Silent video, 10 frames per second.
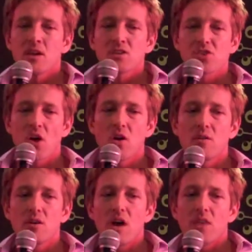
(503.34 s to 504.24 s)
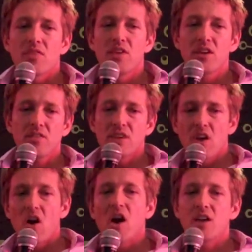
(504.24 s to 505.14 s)
So the, the
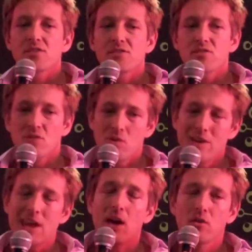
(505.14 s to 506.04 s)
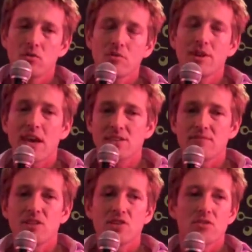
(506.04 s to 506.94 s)
guys, who are now called
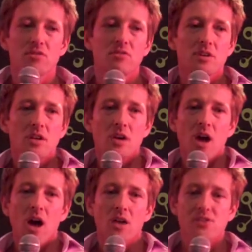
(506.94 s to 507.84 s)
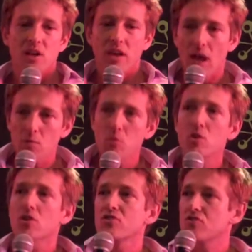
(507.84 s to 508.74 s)
Native Digital, uh, said, okay, well,
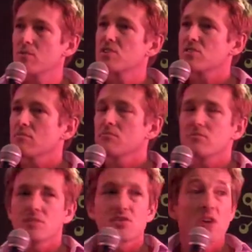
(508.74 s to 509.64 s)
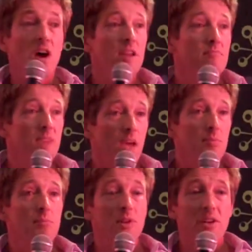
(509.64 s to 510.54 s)
we'll contribute some design
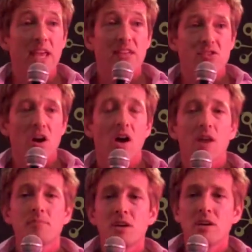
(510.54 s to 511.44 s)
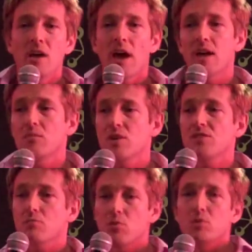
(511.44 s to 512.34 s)
capability and time, and we
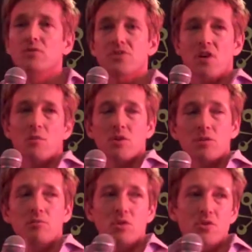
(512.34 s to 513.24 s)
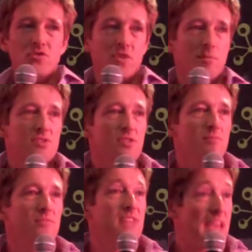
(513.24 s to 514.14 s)
said, well, we'll, design, we'll, we'll contribute some
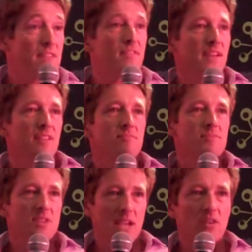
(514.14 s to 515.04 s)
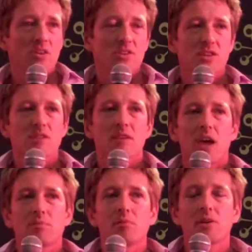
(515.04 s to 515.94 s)
dev and technology
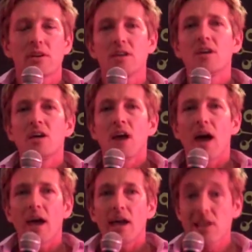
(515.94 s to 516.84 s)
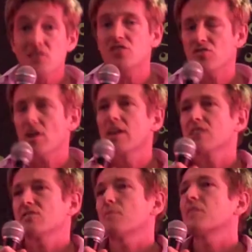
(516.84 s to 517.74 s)
capability, and, and let's just try and get
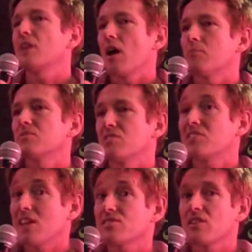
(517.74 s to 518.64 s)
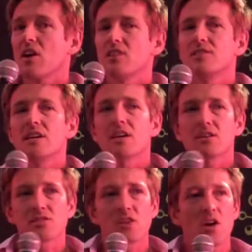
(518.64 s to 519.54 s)
something up to test the idea.
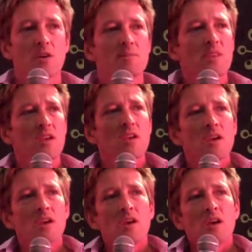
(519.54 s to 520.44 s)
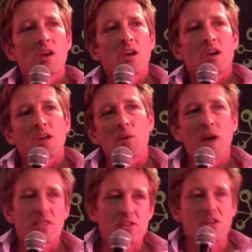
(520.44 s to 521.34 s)
So, you know, we
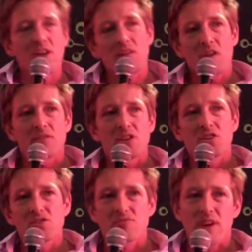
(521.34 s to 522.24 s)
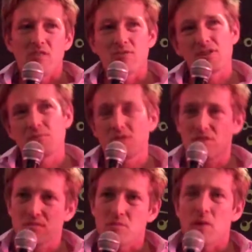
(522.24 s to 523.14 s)
had those conversations around Christmas
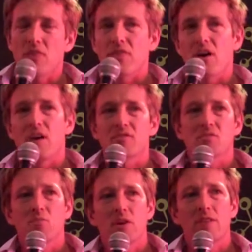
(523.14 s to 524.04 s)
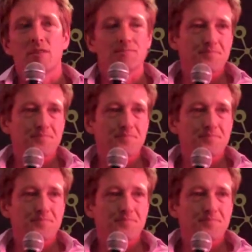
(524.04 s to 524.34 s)
and for a month after and whatever.